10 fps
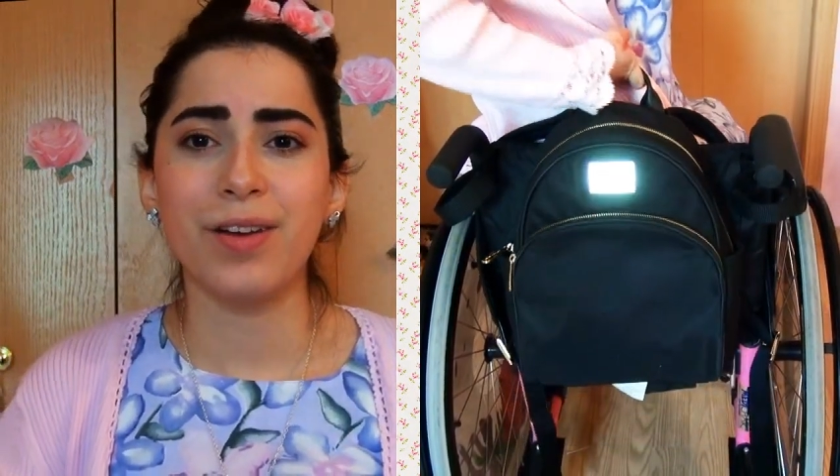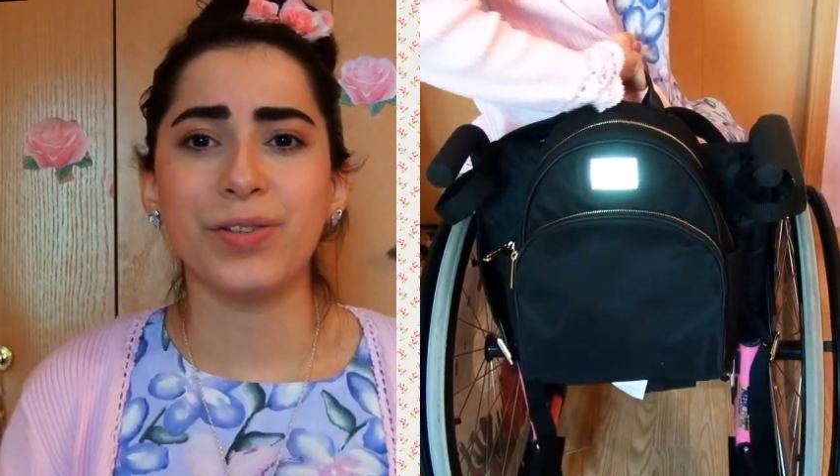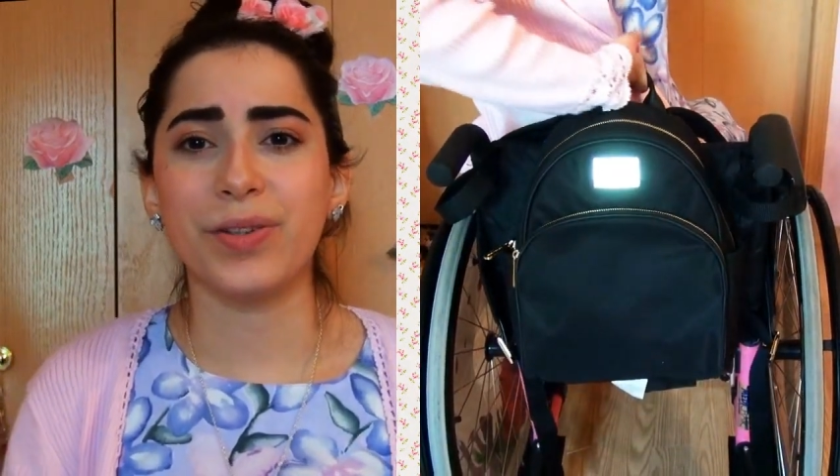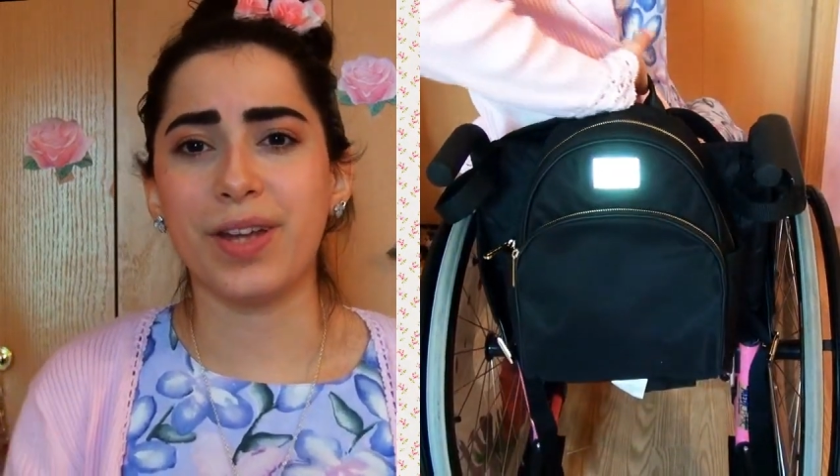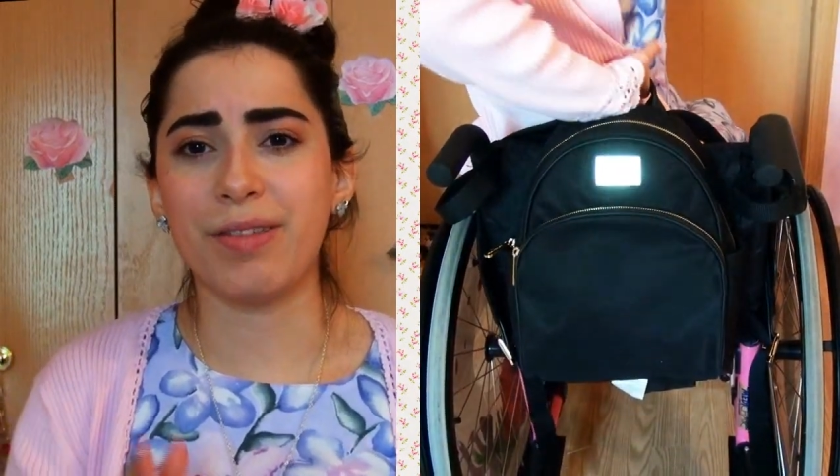
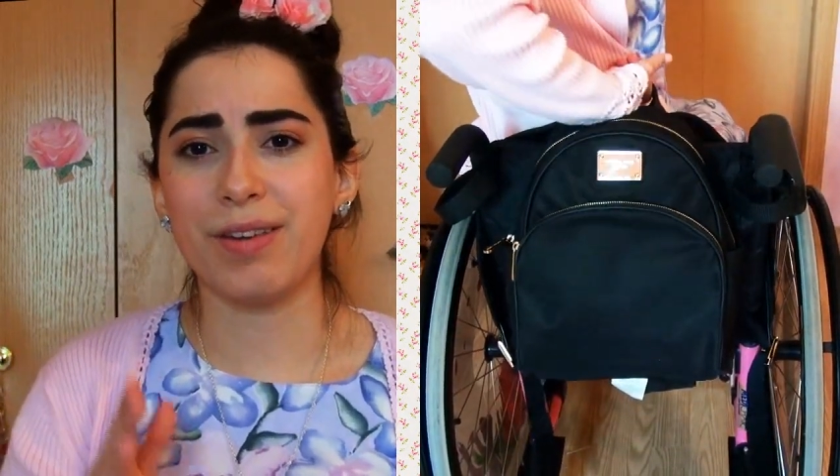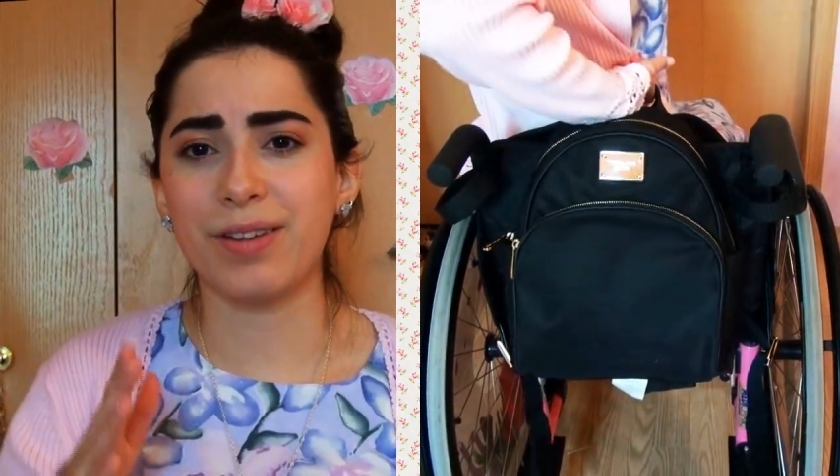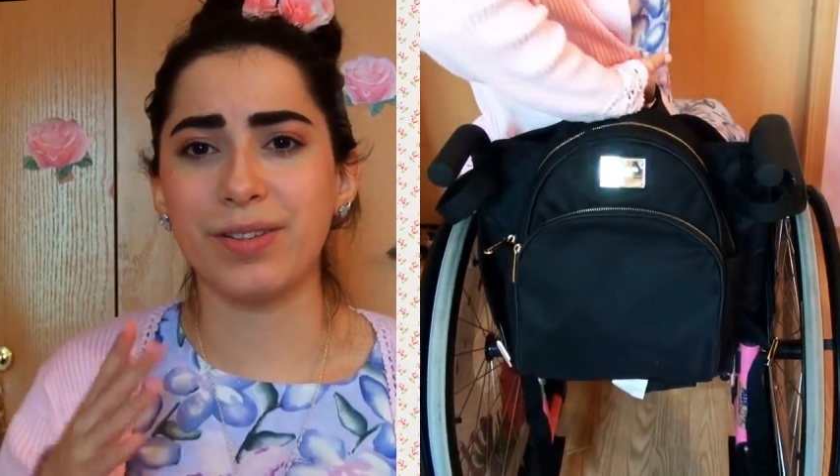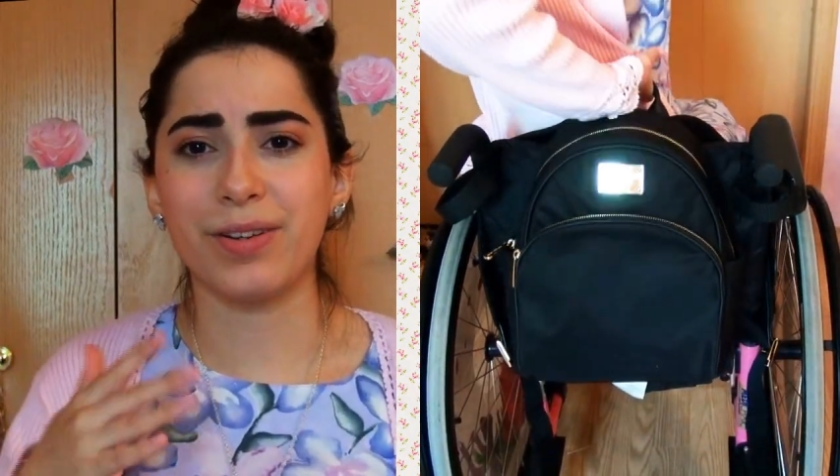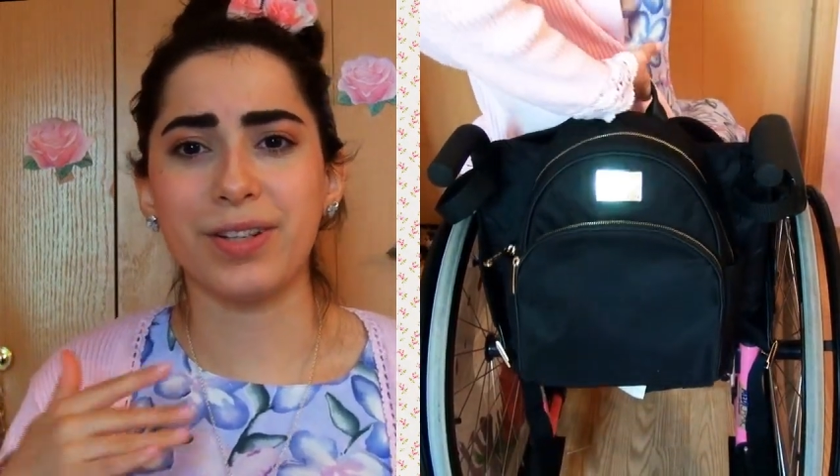so that
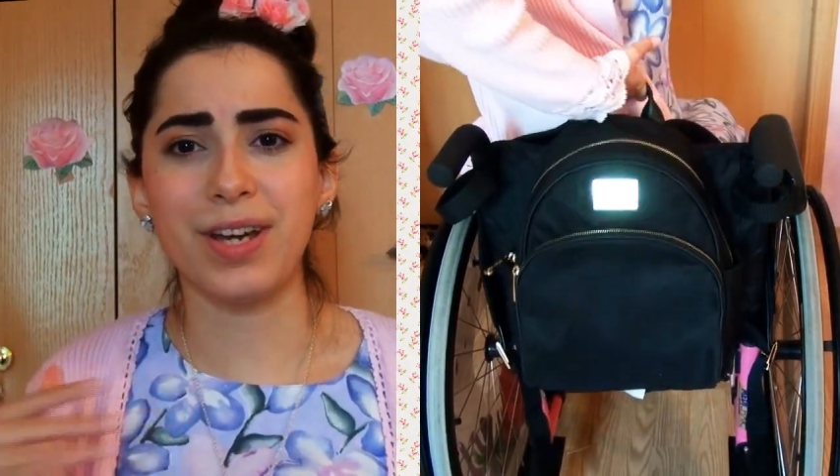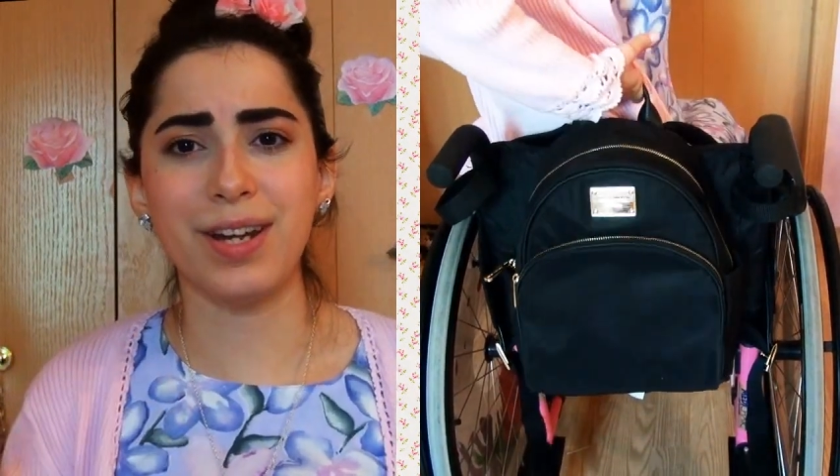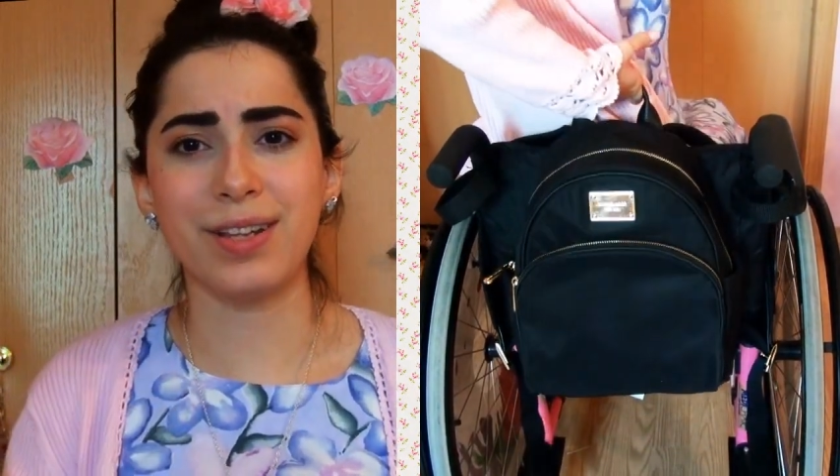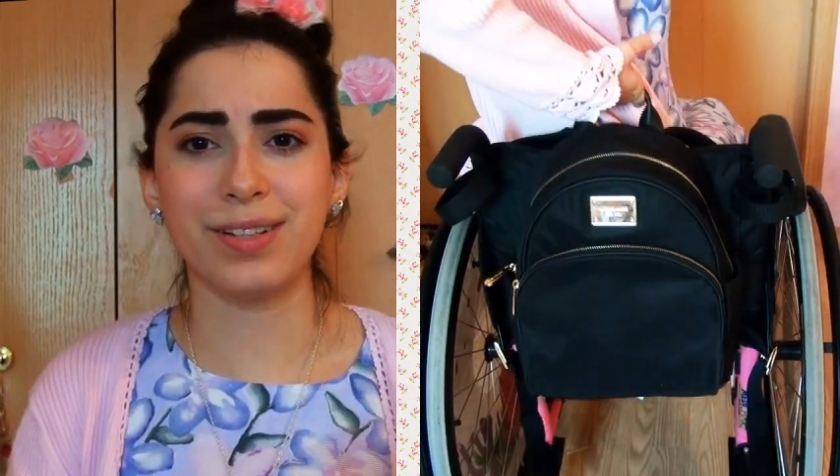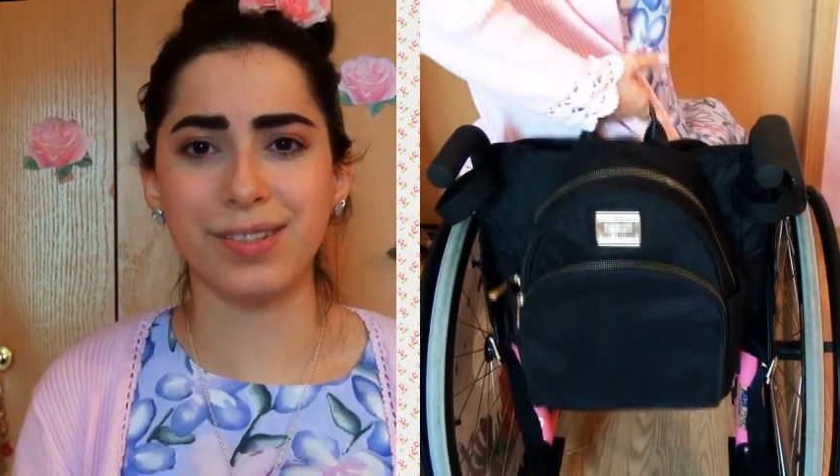things aren't
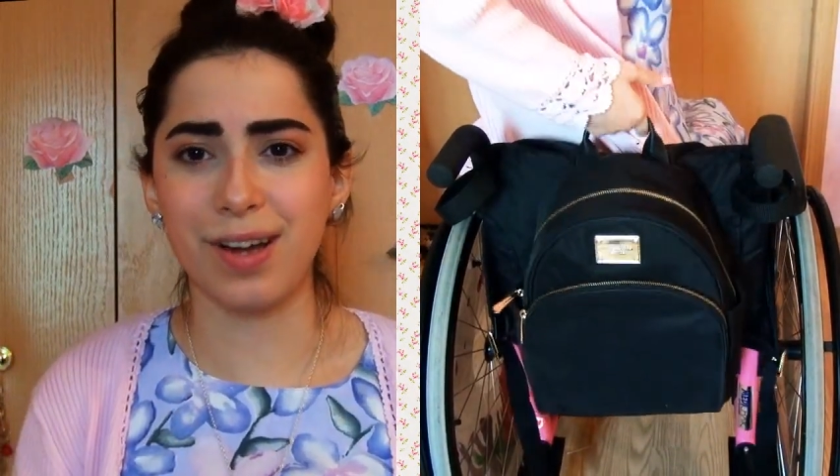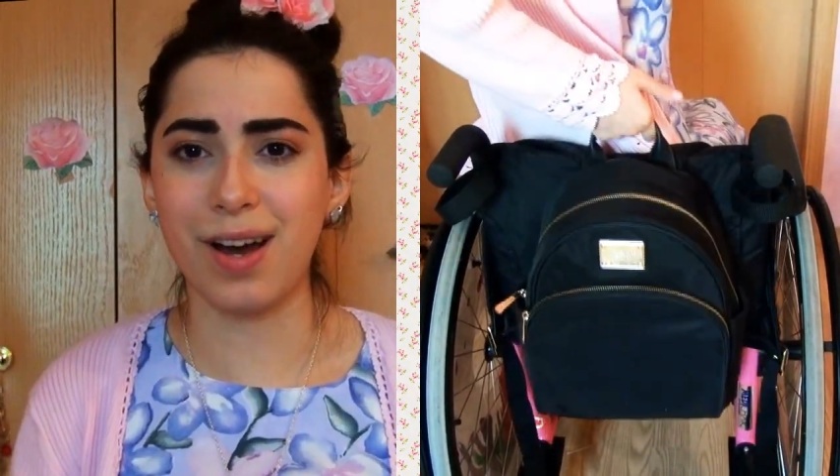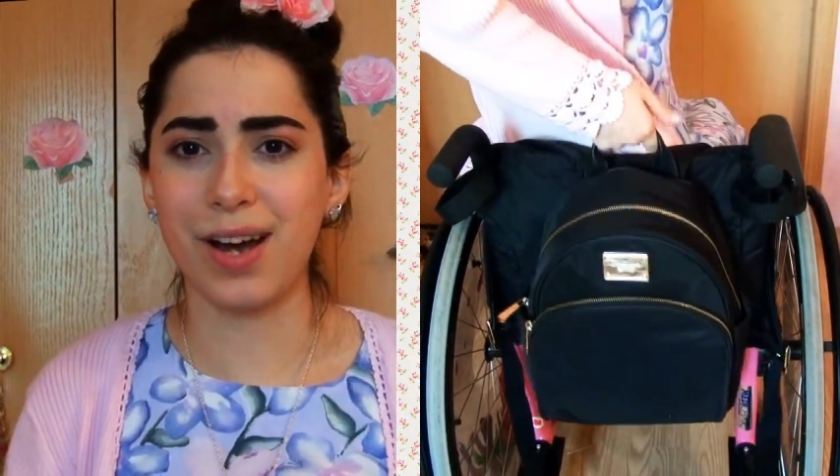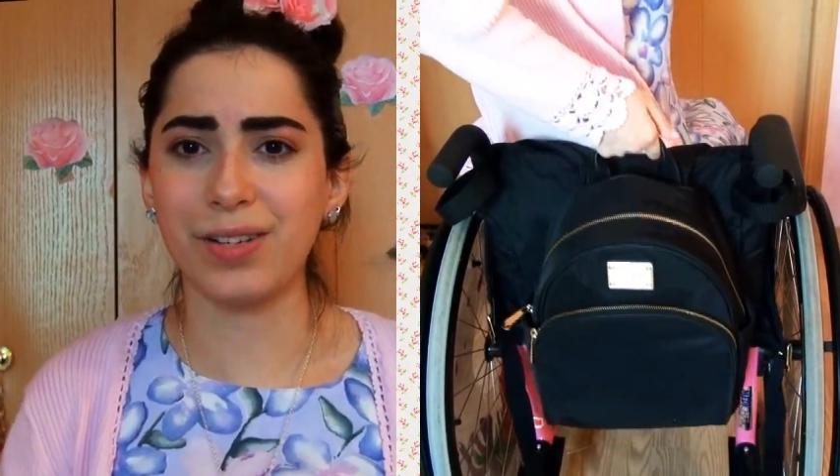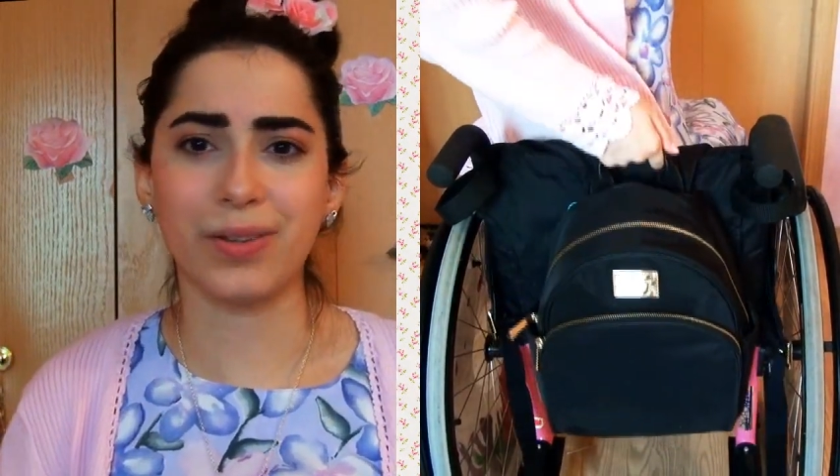hitting the sides